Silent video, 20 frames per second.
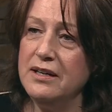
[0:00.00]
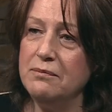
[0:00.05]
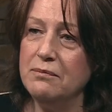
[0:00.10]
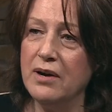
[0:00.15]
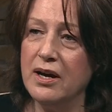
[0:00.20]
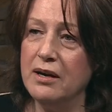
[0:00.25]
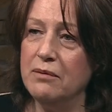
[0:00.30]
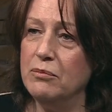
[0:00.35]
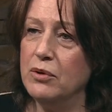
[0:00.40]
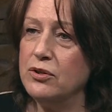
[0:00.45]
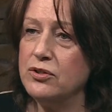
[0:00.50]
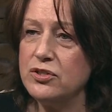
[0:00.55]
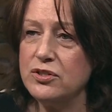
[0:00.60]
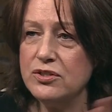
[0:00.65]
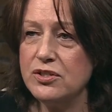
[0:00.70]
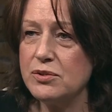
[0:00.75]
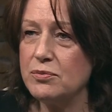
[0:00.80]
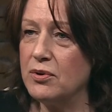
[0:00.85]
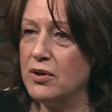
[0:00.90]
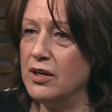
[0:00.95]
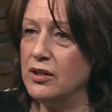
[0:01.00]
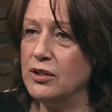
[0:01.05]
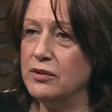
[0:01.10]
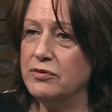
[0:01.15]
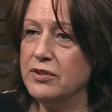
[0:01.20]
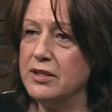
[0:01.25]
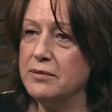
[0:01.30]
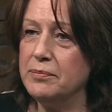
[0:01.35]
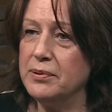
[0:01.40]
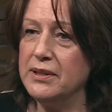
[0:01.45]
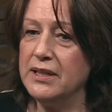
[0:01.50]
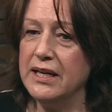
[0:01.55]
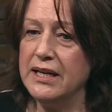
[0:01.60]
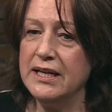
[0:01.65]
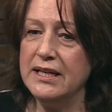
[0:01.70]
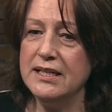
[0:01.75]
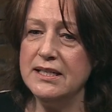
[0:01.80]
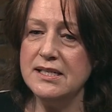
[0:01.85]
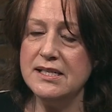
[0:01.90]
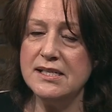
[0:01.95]
My emotions were all over the
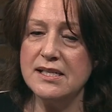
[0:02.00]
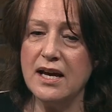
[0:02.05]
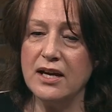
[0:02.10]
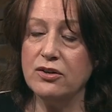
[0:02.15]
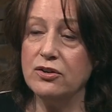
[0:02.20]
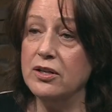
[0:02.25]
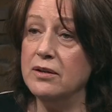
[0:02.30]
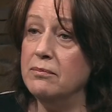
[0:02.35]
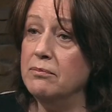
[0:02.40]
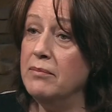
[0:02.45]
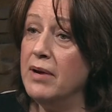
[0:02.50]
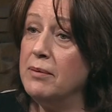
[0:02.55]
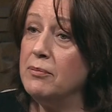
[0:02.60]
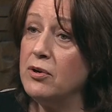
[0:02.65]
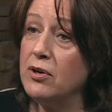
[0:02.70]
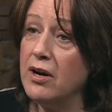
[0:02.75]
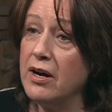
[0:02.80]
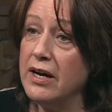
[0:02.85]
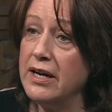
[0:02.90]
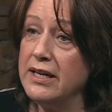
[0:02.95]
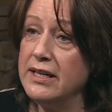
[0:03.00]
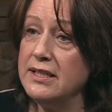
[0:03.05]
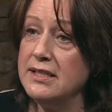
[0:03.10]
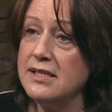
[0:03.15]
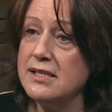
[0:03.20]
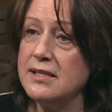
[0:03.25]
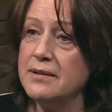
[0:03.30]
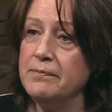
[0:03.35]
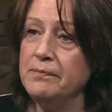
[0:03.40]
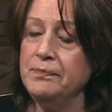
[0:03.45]
place. I couldn't memorize.